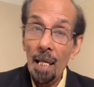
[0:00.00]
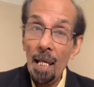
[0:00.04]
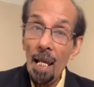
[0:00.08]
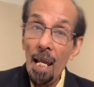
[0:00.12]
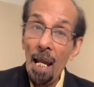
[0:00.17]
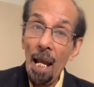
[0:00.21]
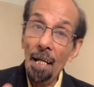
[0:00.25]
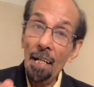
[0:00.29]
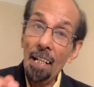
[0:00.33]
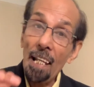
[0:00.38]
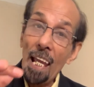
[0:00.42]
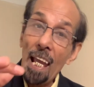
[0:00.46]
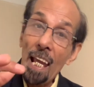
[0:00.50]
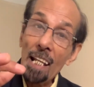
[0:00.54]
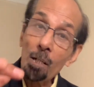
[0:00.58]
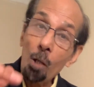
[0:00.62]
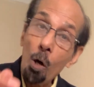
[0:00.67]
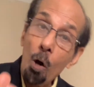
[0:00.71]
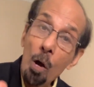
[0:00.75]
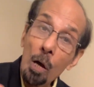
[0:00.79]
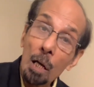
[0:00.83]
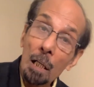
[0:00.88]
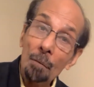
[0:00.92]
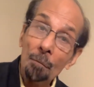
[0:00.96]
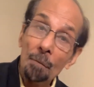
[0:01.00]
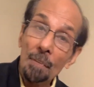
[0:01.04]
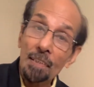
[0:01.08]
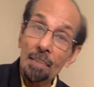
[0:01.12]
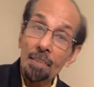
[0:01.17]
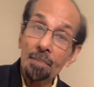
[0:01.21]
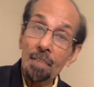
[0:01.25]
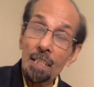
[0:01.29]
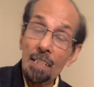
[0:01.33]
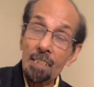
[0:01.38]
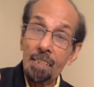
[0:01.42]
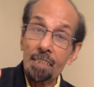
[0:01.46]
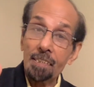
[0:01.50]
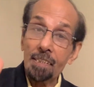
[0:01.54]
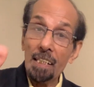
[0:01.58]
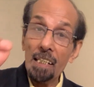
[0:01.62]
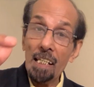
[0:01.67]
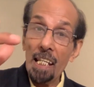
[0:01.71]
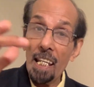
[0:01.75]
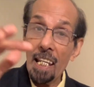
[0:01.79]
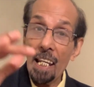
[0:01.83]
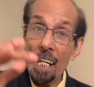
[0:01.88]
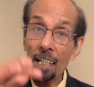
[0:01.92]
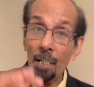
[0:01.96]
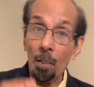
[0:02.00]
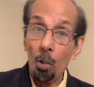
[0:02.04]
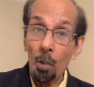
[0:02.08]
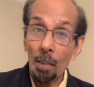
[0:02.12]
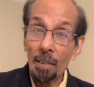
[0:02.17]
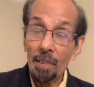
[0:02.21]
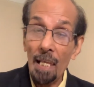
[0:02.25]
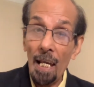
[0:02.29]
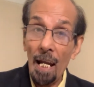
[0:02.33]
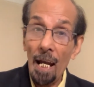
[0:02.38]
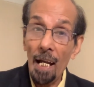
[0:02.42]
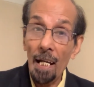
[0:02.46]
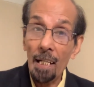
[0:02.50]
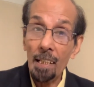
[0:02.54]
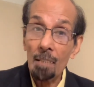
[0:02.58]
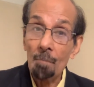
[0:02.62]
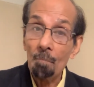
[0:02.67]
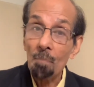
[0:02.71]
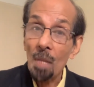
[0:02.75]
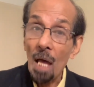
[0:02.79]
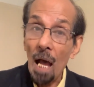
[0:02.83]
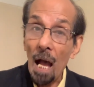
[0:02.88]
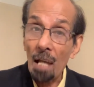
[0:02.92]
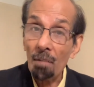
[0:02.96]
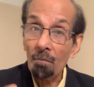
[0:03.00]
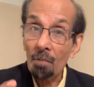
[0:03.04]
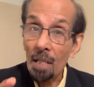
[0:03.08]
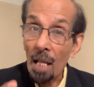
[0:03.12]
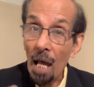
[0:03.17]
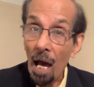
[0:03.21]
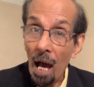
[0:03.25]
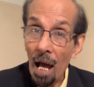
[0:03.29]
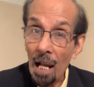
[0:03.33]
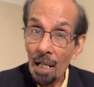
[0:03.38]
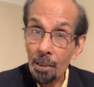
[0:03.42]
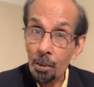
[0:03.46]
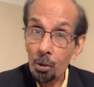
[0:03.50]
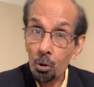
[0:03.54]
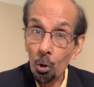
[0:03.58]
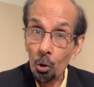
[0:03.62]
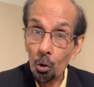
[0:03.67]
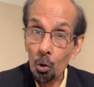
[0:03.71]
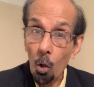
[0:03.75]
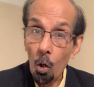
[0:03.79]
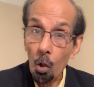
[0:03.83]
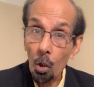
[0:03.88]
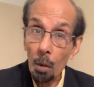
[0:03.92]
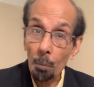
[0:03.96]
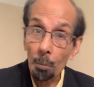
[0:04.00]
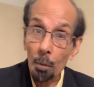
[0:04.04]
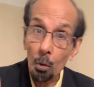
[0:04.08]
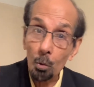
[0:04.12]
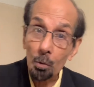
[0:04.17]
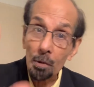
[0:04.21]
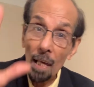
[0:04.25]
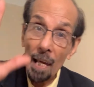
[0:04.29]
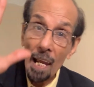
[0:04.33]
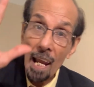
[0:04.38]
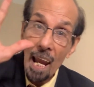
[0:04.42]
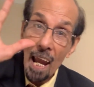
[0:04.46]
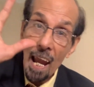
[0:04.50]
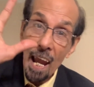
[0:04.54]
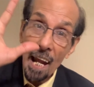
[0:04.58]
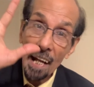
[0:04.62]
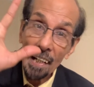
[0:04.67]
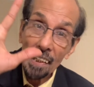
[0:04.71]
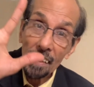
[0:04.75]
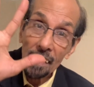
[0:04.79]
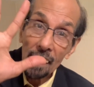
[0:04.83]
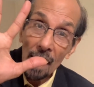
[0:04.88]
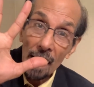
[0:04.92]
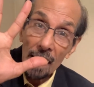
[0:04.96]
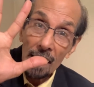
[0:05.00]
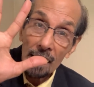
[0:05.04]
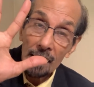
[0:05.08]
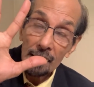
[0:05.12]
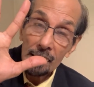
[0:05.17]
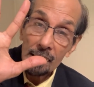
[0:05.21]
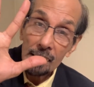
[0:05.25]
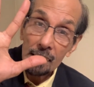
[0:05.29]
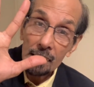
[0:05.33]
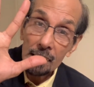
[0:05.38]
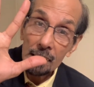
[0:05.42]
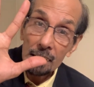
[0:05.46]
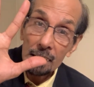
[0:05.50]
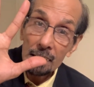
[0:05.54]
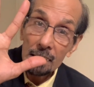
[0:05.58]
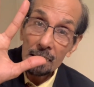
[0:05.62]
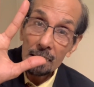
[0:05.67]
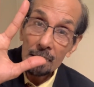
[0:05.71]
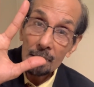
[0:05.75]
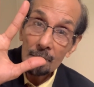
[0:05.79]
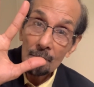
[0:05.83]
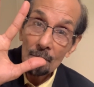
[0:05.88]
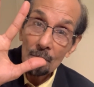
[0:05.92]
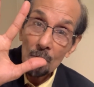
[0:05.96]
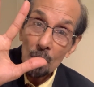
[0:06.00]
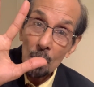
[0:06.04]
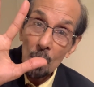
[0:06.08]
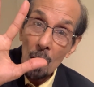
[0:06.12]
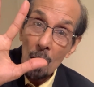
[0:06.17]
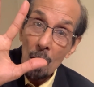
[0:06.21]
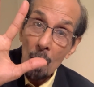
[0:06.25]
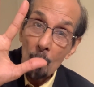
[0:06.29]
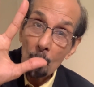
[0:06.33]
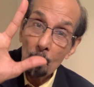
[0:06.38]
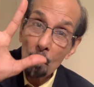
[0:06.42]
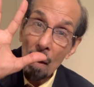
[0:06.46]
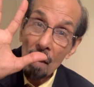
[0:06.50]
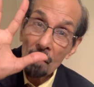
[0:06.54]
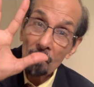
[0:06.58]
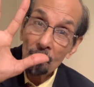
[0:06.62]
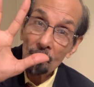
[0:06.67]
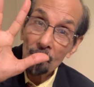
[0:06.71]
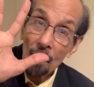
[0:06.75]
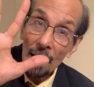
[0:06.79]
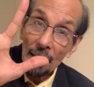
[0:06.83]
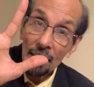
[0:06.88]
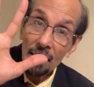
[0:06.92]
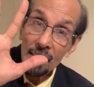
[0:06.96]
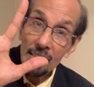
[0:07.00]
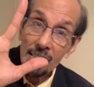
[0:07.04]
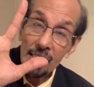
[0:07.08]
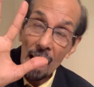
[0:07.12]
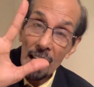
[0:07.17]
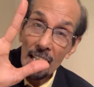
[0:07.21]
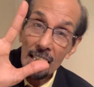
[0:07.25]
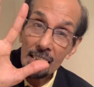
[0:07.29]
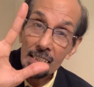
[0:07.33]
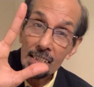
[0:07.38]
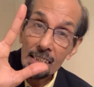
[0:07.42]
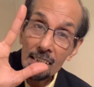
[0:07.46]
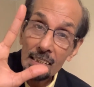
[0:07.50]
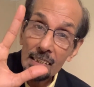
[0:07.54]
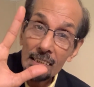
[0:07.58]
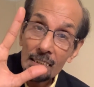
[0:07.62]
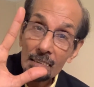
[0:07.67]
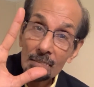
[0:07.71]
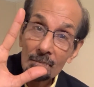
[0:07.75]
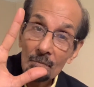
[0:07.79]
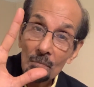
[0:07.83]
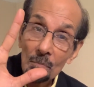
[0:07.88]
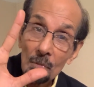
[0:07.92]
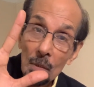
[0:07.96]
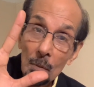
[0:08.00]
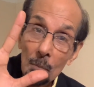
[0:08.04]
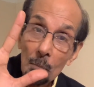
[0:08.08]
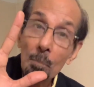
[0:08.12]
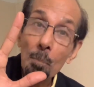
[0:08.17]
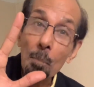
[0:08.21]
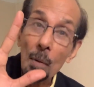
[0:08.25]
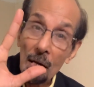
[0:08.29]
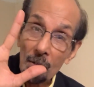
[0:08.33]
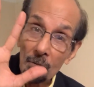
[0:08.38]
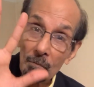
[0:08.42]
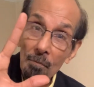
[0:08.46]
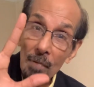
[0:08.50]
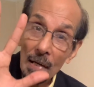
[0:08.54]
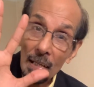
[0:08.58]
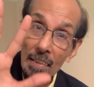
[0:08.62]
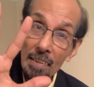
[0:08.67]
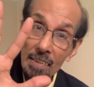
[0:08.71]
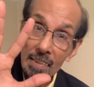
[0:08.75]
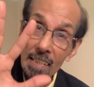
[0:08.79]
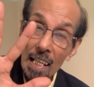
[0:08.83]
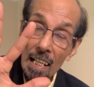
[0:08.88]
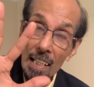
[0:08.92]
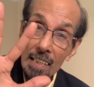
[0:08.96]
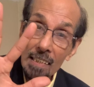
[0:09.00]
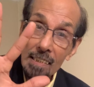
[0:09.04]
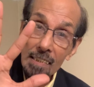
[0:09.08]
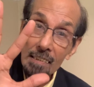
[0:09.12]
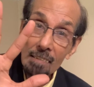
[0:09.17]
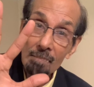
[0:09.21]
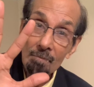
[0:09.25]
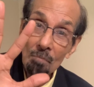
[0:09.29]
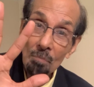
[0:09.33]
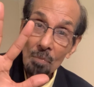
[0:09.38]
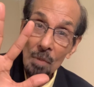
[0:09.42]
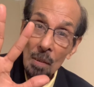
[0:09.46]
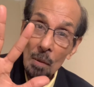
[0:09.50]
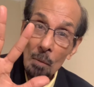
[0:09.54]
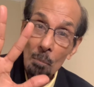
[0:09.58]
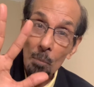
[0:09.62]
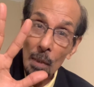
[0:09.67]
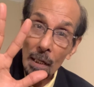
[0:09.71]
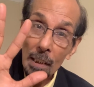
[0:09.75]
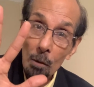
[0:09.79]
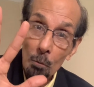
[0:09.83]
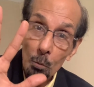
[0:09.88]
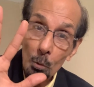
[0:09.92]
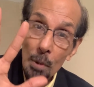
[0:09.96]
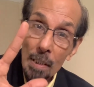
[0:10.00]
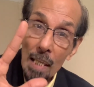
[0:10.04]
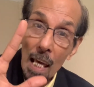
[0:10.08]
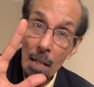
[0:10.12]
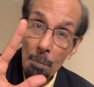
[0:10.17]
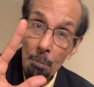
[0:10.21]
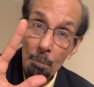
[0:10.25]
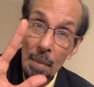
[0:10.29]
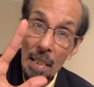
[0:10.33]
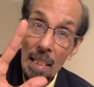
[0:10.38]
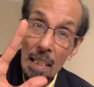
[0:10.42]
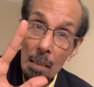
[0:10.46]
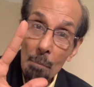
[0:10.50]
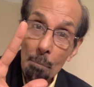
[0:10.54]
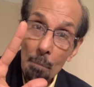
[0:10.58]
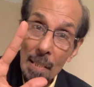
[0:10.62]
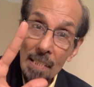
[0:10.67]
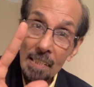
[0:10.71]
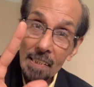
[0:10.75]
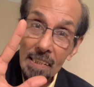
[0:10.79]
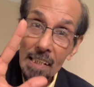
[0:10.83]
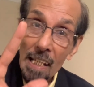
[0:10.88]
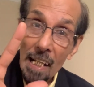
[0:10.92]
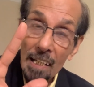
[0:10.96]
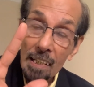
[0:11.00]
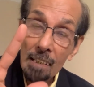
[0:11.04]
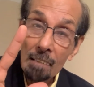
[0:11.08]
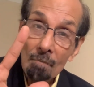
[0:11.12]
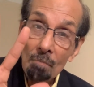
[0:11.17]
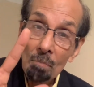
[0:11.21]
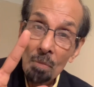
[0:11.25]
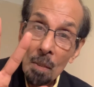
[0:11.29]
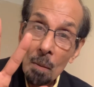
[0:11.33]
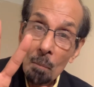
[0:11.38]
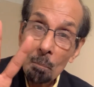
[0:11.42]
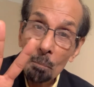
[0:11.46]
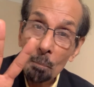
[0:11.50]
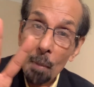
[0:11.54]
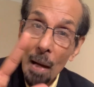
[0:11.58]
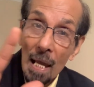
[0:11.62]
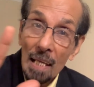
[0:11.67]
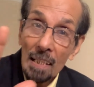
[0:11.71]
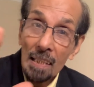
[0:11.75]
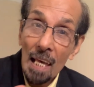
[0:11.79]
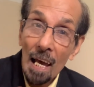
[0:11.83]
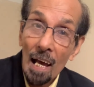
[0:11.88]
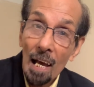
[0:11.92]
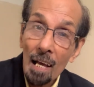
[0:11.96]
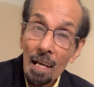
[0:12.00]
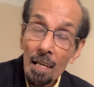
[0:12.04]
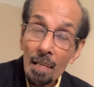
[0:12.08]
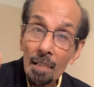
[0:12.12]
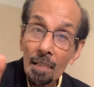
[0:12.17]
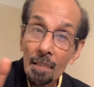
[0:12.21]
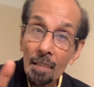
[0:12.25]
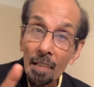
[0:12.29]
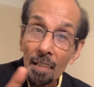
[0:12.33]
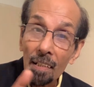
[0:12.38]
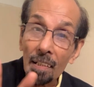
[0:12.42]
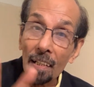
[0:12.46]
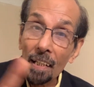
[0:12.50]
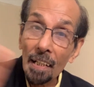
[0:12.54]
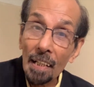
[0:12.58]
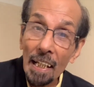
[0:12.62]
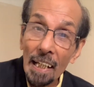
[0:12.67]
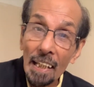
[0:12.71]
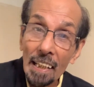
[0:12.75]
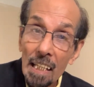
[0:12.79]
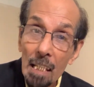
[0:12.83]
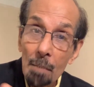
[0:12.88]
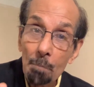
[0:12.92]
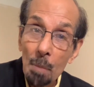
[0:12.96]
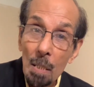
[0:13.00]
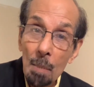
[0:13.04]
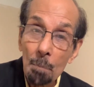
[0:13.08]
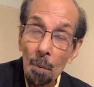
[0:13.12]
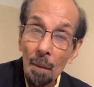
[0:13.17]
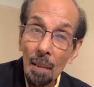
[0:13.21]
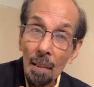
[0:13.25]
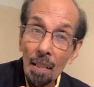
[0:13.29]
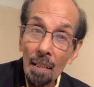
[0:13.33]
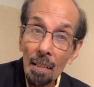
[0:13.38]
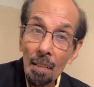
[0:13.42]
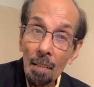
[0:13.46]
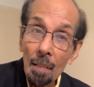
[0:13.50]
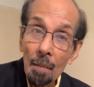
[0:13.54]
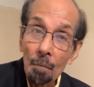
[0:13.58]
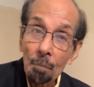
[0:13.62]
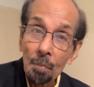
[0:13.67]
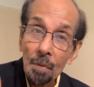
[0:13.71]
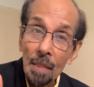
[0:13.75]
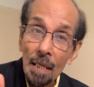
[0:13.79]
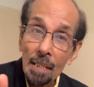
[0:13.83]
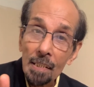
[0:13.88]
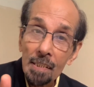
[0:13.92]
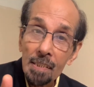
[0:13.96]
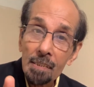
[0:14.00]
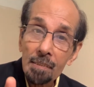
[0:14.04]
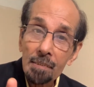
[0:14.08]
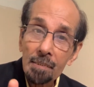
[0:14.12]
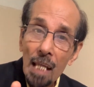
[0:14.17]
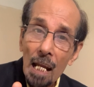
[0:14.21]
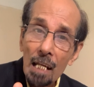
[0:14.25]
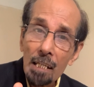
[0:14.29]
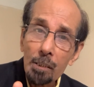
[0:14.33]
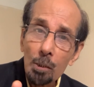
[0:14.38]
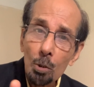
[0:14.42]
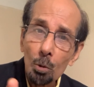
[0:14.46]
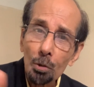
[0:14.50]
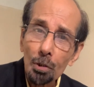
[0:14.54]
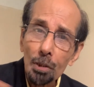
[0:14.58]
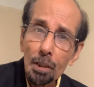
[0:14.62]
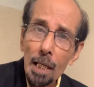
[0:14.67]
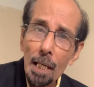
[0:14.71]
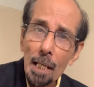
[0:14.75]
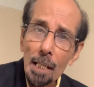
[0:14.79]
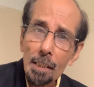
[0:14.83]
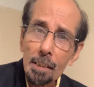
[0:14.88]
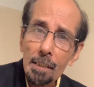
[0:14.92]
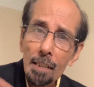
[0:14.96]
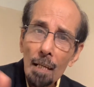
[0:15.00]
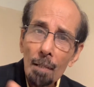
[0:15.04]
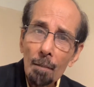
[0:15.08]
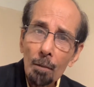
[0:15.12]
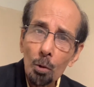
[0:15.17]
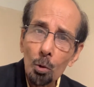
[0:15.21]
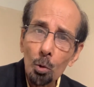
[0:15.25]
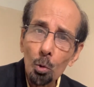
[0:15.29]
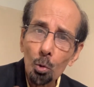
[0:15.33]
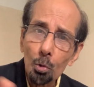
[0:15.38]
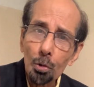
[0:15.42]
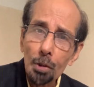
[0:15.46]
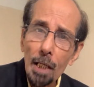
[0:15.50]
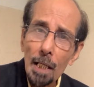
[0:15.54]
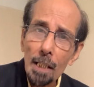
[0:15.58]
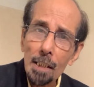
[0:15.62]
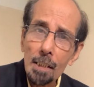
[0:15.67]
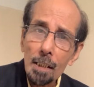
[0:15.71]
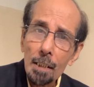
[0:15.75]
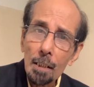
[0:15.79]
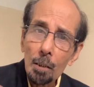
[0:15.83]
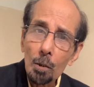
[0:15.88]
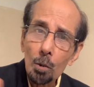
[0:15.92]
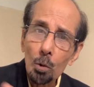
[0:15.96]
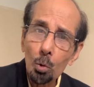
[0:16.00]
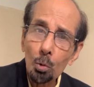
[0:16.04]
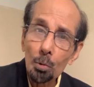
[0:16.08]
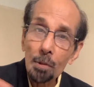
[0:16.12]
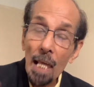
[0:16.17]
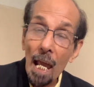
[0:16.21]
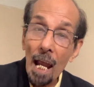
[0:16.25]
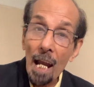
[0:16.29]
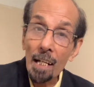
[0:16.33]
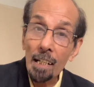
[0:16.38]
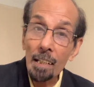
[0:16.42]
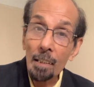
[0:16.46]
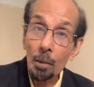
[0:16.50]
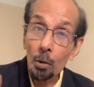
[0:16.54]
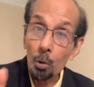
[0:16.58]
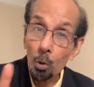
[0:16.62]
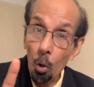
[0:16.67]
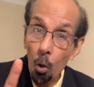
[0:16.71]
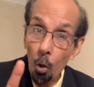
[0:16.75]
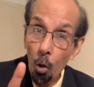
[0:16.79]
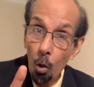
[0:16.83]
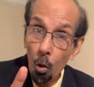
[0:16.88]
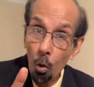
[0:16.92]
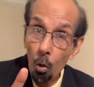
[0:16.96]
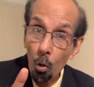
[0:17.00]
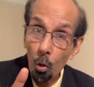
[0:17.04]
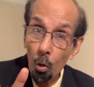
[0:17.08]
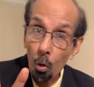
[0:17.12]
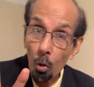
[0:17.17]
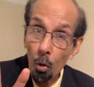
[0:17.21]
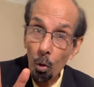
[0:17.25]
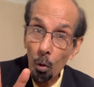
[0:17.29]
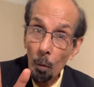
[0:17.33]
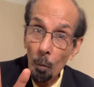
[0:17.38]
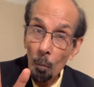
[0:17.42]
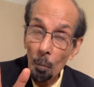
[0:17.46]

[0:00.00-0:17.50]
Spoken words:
And along with this delay and all that, I will also talk about the hand lines. Perfect science. Perfect science. But we are being misled by the greedy people. They tell you this, do that. No.